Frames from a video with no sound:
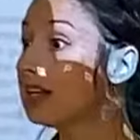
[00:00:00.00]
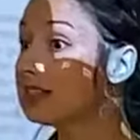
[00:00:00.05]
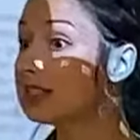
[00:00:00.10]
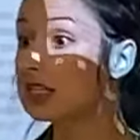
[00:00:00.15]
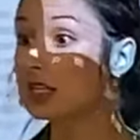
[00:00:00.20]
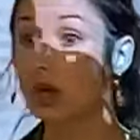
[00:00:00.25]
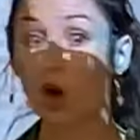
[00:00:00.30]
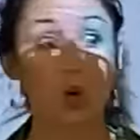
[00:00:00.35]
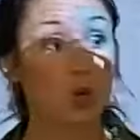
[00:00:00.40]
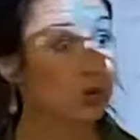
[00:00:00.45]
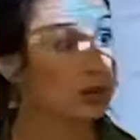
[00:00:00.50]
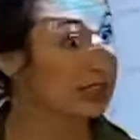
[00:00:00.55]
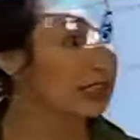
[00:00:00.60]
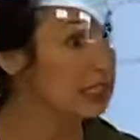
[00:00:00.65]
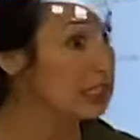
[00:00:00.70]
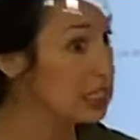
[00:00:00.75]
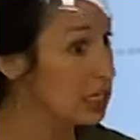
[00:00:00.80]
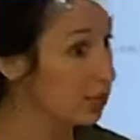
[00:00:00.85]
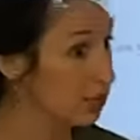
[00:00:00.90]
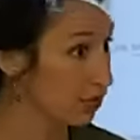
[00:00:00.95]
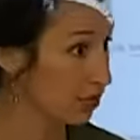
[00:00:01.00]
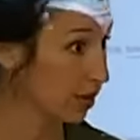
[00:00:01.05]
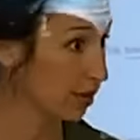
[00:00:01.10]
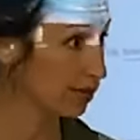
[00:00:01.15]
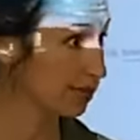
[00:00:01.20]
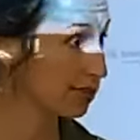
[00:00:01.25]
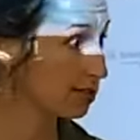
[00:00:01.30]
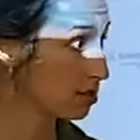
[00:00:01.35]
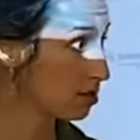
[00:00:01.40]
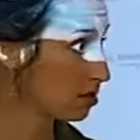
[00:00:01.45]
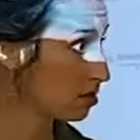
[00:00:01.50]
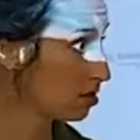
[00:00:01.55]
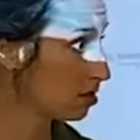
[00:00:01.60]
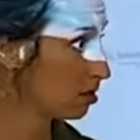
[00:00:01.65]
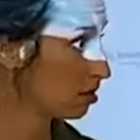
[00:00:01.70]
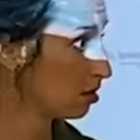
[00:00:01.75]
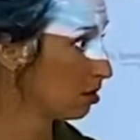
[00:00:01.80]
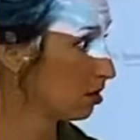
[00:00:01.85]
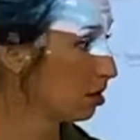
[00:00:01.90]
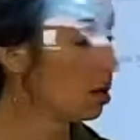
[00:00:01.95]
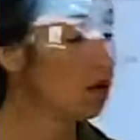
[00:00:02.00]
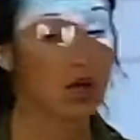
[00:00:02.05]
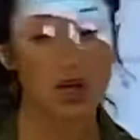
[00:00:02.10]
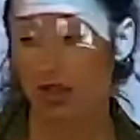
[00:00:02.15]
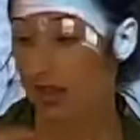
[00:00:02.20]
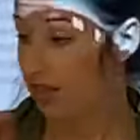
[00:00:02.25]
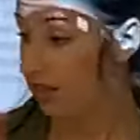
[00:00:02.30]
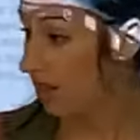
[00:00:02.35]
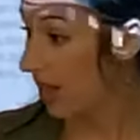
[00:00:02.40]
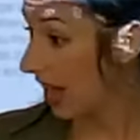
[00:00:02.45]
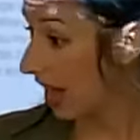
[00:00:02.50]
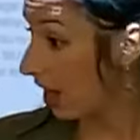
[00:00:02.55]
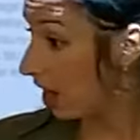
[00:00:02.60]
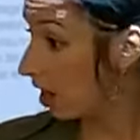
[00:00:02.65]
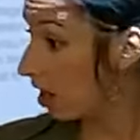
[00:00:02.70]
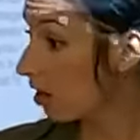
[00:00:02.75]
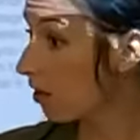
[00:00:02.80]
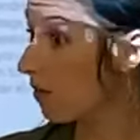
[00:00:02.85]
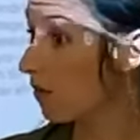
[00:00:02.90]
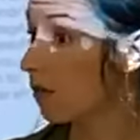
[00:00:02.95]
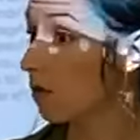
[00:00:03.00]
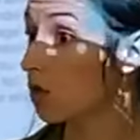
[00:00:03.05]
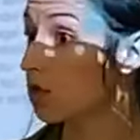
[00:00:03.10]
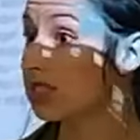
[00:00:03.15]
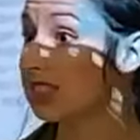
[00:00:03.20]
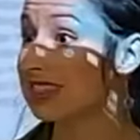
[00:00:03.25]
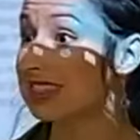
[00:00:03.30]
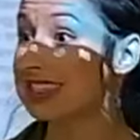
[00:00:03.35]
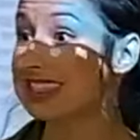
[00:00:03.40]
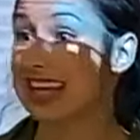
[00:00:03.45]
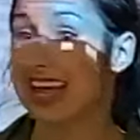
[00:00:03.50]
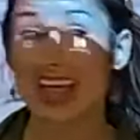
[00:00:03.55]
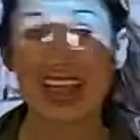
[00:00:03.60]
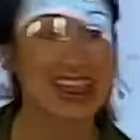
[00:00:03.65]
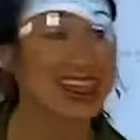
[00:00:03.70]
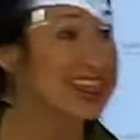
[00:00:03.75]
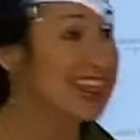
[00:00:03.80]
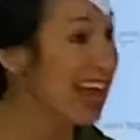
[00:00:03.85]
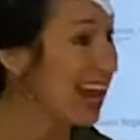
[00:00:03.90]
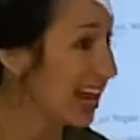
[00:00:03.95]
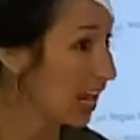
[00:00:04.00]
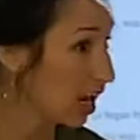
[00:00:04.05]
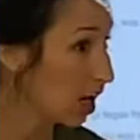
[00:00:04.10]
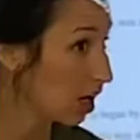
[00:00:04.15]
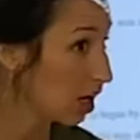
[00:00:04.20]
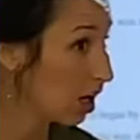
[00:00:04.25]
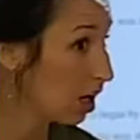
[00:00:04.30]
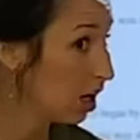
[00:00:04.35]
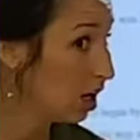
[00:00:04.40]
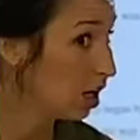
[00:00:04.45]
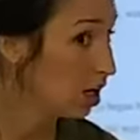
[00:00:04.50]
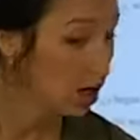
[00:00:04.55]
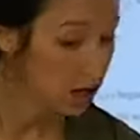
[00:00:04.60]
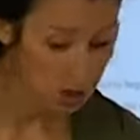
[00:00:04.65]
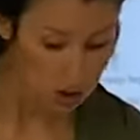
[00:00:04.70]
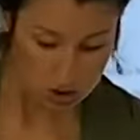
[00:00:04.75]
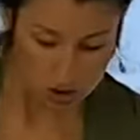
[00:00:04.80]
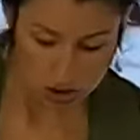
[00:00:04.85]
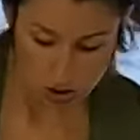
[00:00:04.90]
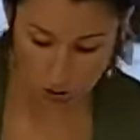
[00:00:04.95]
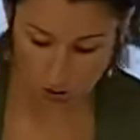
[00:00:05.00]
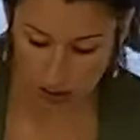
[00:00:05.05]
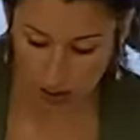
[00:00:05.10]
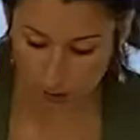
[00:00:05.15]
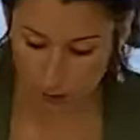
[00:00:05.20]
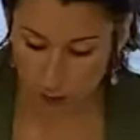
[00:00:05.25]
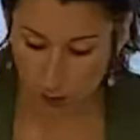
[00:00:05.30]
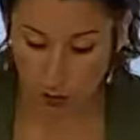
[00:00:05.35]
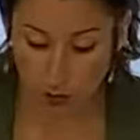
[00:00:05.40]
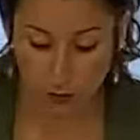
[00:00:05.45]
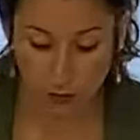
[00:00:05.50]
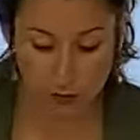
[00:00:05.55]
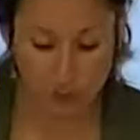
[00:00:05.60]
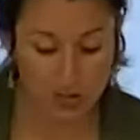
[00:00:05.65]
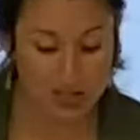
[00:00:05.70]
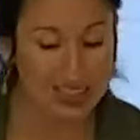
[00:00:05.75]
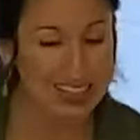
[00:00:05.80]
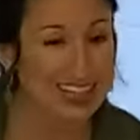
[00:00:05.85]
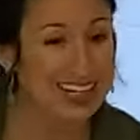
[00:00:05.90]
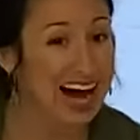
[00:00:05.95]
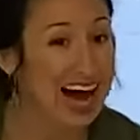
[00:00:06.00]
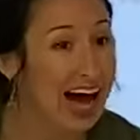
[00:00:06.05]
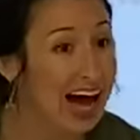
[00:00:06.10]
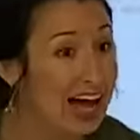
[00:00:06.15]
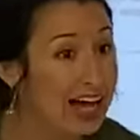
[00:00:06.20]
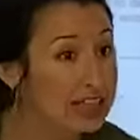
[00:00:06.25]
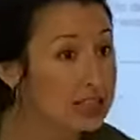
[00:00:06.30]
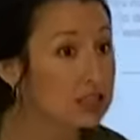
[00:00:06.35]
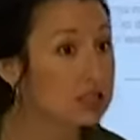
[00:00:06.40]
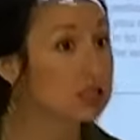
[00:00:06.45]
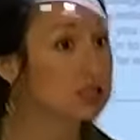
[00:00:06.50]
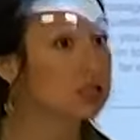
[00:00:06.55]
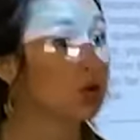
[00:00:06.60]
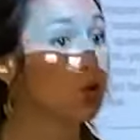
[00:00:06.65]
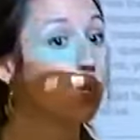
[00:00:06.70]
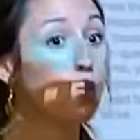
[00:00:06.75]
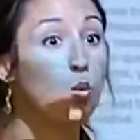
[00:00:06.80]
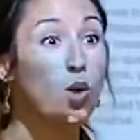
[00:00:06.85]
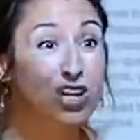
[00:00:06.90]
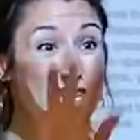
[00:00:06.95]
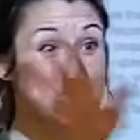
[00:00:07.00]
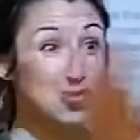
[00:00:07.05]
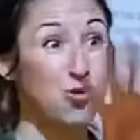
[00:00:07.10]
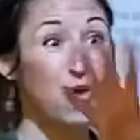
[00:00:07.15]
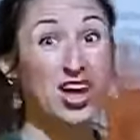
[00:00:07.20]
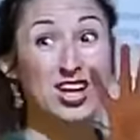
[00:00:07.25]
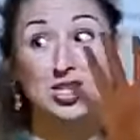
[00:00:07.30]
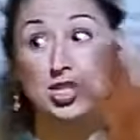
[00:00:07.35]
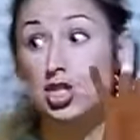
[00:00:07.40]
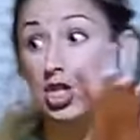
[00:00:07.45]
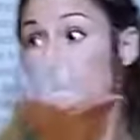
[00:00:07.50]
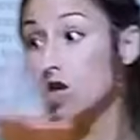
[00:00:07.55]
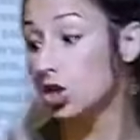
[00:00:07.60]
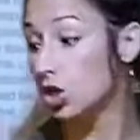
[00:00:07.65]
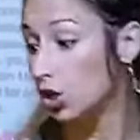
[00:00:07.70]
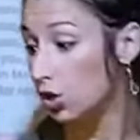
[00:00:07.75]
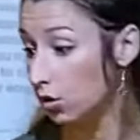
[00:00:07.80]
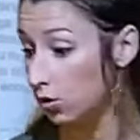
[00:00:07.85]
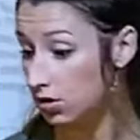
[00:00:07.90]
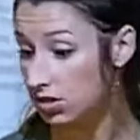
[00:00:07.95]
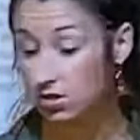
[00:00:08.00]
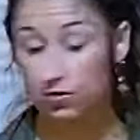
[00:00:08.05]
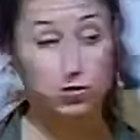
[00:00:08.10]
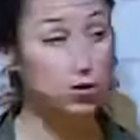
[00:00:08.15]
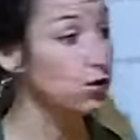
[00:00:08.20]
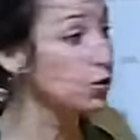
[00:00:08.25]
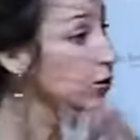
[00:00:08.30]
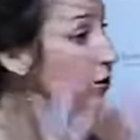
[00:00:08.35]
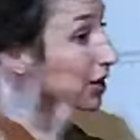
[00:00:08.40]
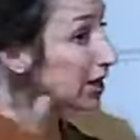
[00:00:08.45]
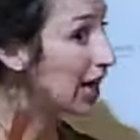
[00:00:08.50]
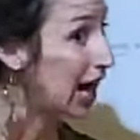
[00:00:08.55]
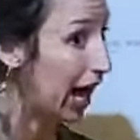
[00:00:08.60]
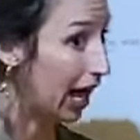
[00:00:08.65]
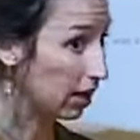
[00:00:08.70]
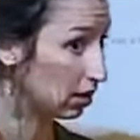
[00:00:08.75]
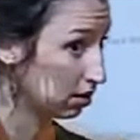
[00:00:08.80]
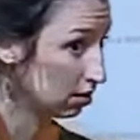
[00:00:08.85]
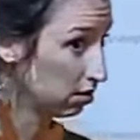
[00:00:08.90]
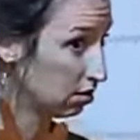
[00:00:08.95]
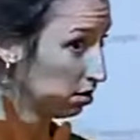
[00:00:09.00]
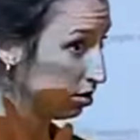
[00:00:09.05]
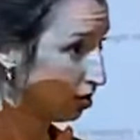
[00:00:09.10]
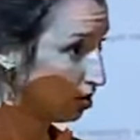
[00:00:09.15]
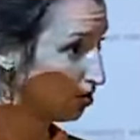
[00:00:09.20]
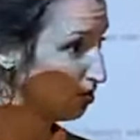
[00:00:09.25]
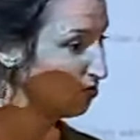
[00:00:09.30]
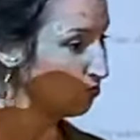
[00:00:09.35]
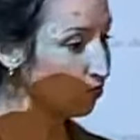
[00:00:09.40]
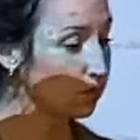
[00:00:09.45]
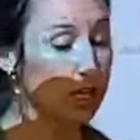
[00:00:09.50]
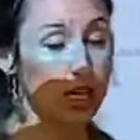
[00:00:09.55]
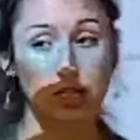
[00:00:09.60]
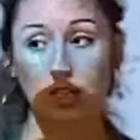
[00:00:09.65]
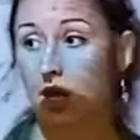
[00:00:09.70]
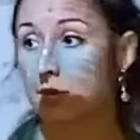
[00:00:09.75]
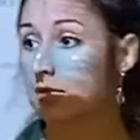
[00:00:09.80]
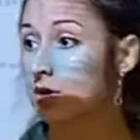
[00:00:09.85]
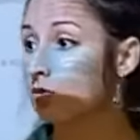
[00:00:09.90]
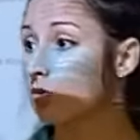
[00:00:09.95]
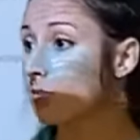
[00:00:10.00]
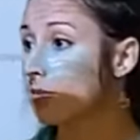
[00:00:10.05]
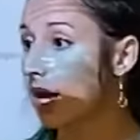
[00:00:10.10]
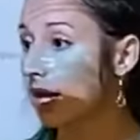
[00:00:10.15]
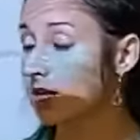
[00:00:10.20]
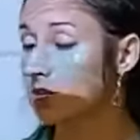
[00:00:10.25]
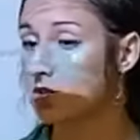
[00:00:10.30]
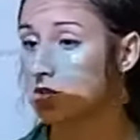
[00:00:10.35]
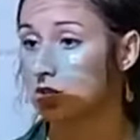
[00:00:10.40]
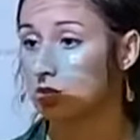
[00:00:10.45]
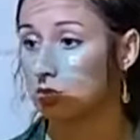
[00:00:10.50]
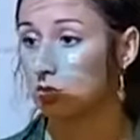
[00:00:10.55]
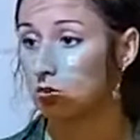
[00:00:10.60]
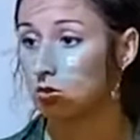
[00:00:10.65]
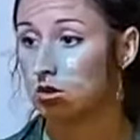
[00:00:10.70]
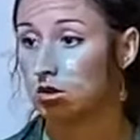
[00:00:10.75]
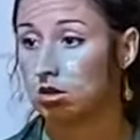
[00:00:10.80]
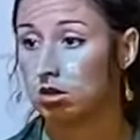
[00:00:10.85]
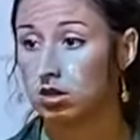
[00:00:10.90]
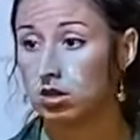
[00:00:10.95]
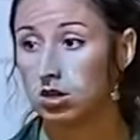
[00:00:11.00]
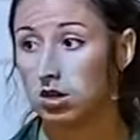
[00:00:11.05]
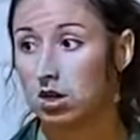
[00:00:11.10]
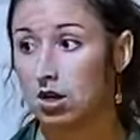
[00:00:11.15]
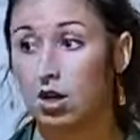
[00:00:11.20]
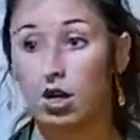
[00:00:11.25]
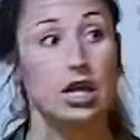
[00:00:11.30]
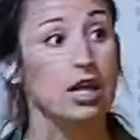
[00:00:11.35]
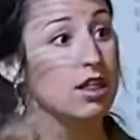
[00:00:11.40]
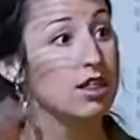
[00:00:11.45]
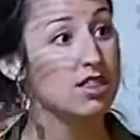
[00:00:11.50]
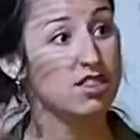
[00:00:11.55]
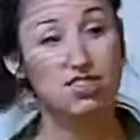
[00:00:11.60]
is the only difference? Then versus than. So if you forgot which one to use, if you forgot, okay, let me remind you.